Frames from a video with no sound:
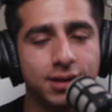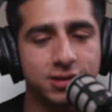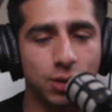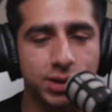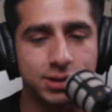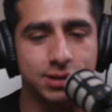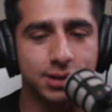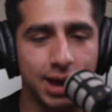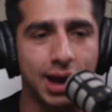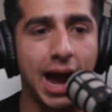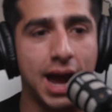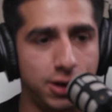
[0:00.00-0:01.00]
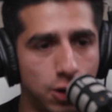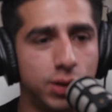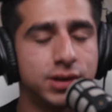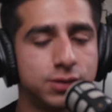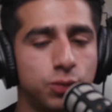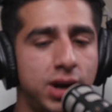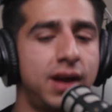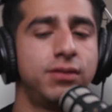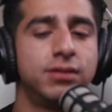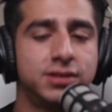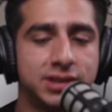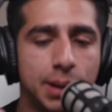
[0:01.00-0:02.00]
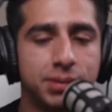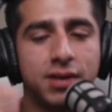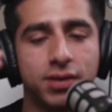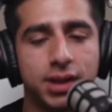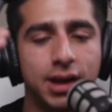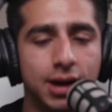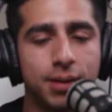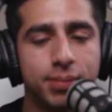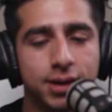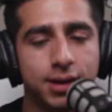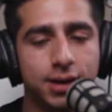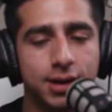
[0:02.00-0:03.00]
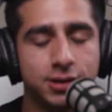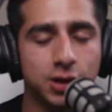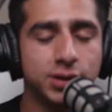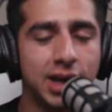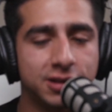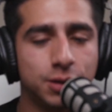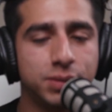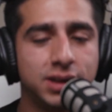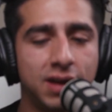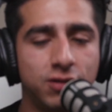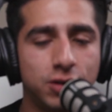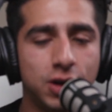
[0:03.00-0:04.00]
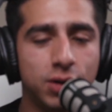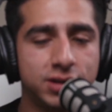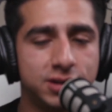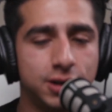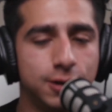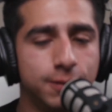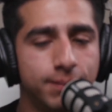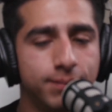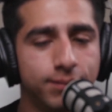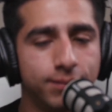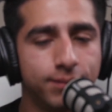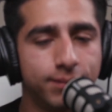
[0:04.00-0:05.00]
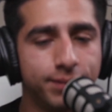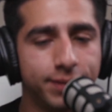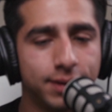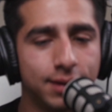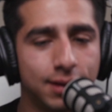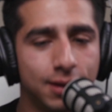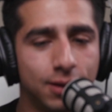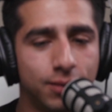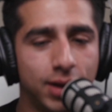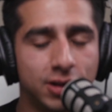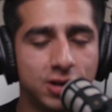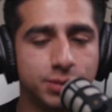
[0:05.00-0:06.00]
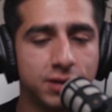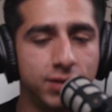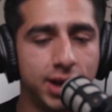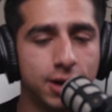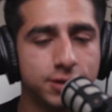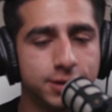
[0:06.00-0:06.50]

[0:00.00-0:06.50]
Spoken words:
so it's like I notice when I stepped everything up. So is that something that you noticed too, in terms of videos?